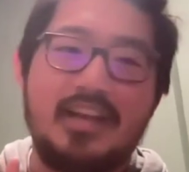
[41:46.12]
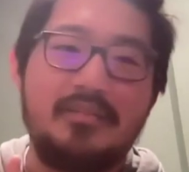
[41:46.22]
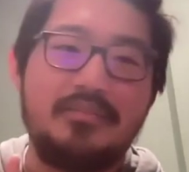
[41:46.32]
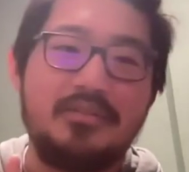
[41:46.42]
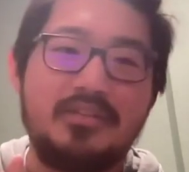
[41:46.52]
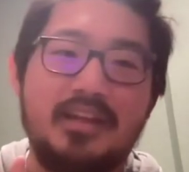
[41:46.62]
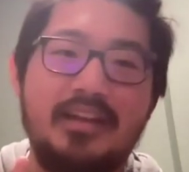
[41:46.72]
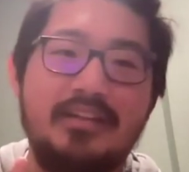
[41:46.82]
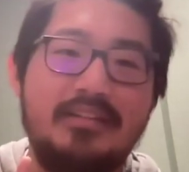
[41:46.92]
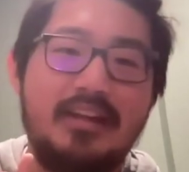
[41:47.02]
10%,
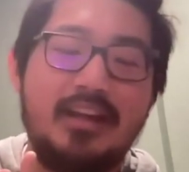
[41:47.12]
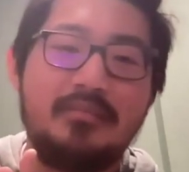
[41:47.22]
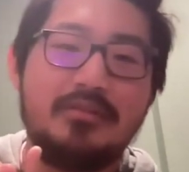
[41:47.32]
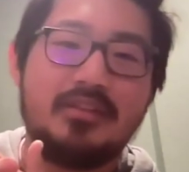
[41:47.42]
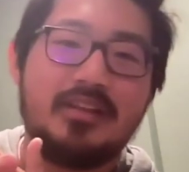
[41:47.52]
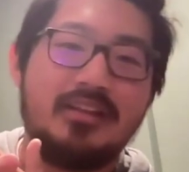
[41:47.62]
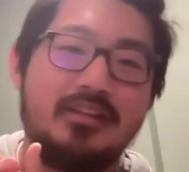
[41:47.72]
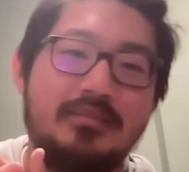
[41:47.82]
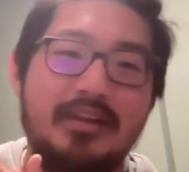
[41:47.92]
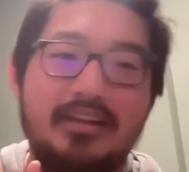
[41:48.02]
8%,
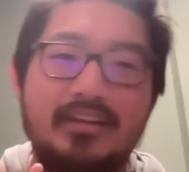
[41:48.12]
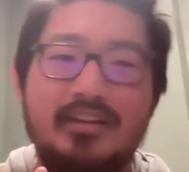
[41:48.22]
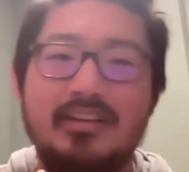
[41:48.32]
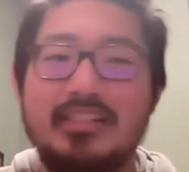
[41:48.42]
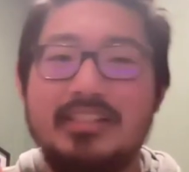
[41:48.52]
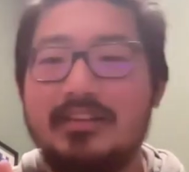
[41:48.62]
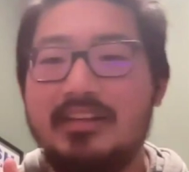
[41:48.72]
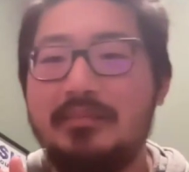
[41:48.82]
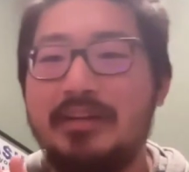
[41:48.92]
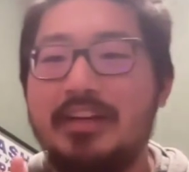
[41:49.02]
depending, unless they're
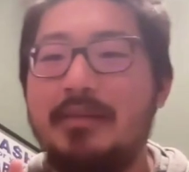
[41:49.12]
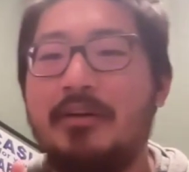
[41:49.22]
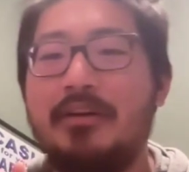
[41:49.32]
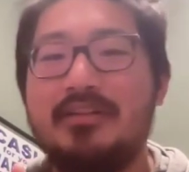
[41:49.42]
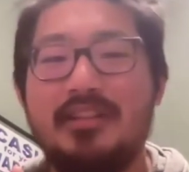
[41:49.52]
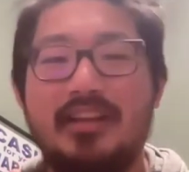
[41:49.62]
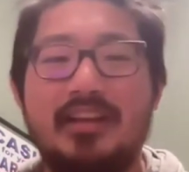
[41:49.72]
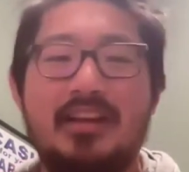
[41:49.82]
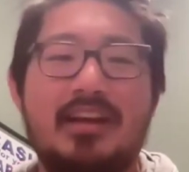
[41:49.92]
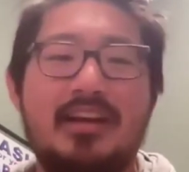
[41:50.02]
like a big name artist and they
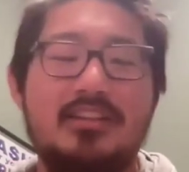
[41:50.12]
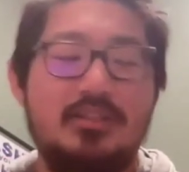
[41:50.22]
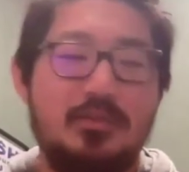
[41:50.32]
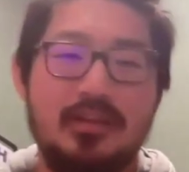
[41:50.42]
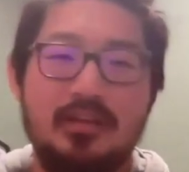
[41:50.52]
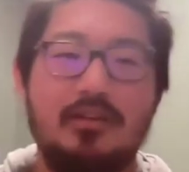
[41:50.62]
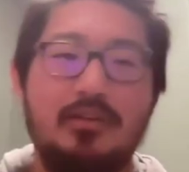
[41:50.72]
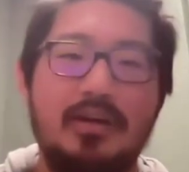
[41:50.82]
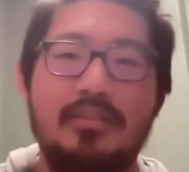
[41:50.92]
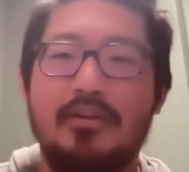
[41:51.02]
can kind of swing
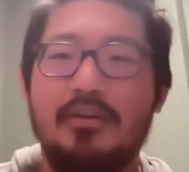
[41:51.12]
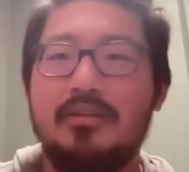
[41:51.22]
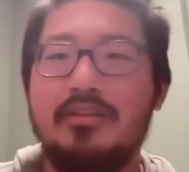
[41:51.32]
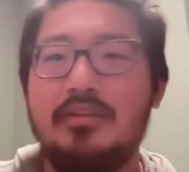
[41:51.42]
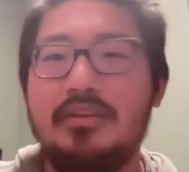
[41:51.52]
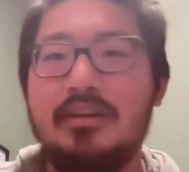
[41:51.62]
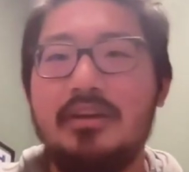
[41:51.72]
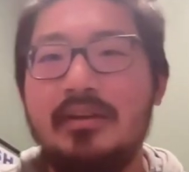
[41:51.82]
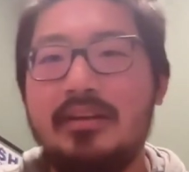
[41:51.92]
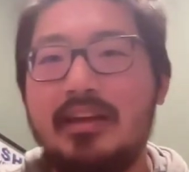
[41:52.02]
around their
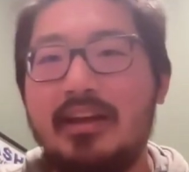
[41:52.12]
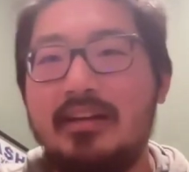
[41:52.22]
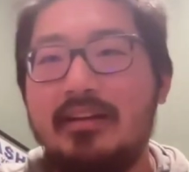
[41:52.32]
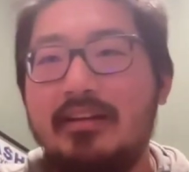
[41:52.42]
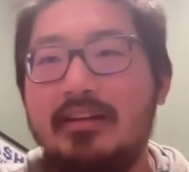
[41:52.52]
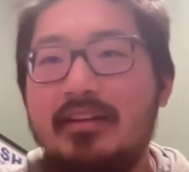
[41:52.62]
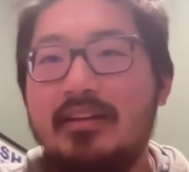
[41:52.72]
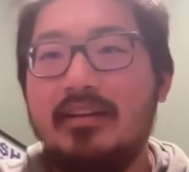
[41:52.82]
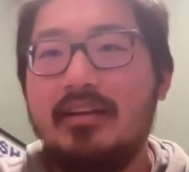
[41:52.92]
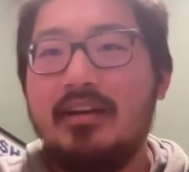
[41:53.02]
ego like that.
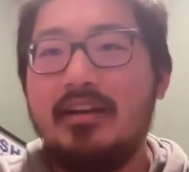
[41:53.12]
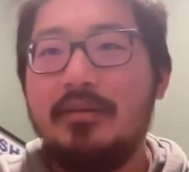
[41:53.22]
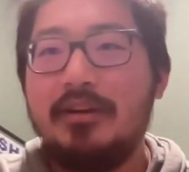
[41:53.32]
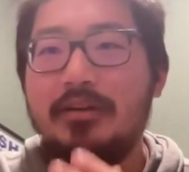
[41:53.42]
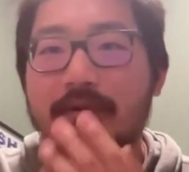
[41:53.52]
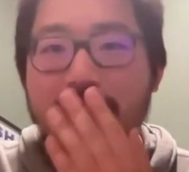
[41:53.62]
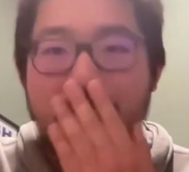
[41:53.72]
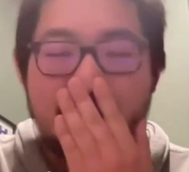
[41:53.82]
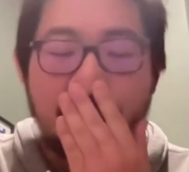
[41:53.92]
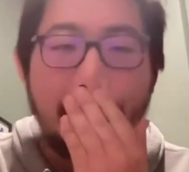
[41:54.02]
But it
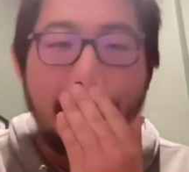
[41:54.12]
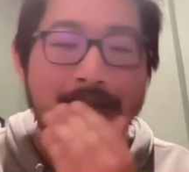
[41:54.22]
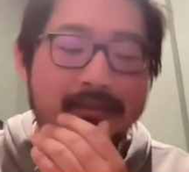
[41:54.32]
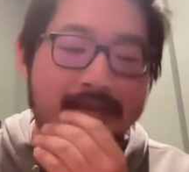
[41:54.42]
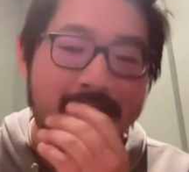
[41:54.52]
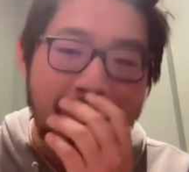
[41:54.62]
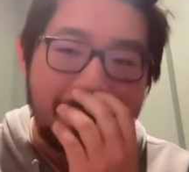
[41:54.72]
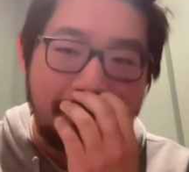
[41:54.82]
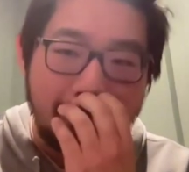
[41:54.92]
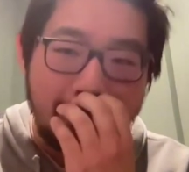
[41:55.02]
really just depends.
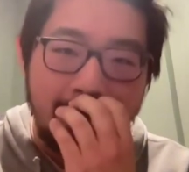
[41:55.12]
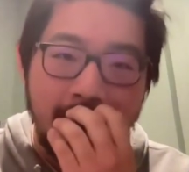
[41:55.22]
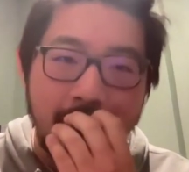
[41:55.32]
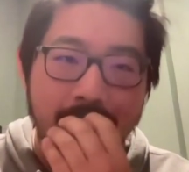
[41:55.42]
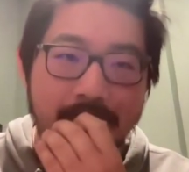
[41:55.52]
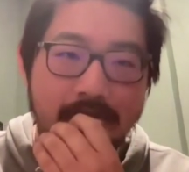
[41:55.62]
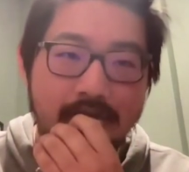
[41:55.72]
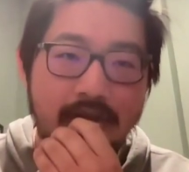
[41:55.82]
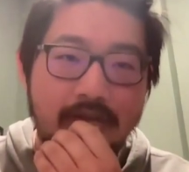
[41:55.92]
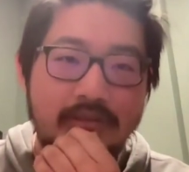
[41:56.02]

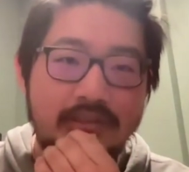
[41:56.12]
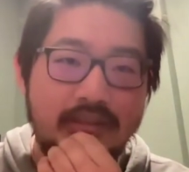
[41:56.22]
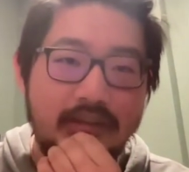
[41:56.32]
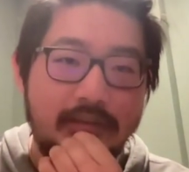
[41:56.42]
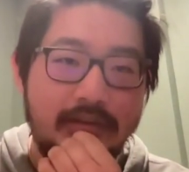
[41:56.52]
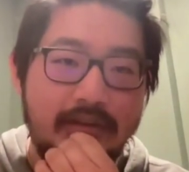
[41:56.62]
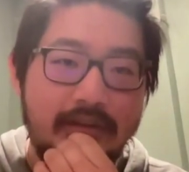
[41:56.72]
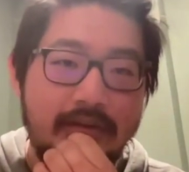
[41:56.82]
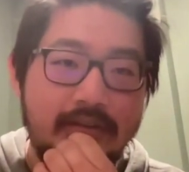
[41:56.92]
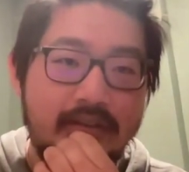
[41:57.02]
Sorry, there's a second part of
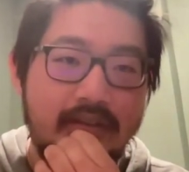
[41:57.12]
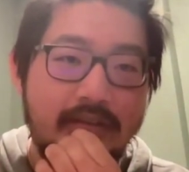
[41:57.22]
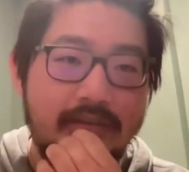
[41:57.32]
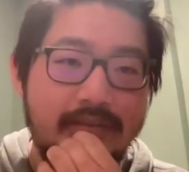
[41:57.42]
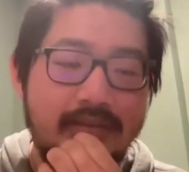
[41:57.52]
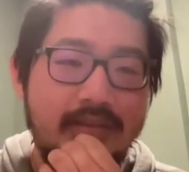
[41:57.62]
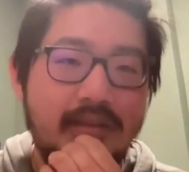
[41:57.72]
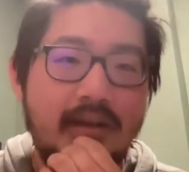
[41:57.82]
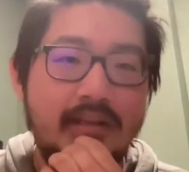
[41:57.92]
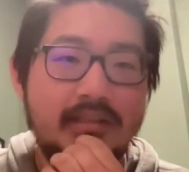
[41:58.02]
that question that I
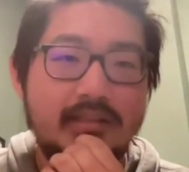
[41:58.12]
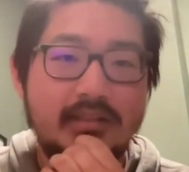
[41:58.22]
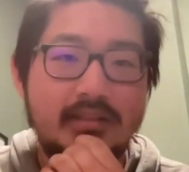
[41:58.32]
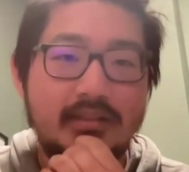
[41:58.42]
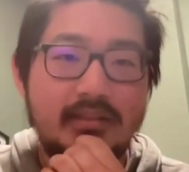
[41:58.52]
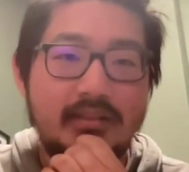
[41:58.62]
completely lost.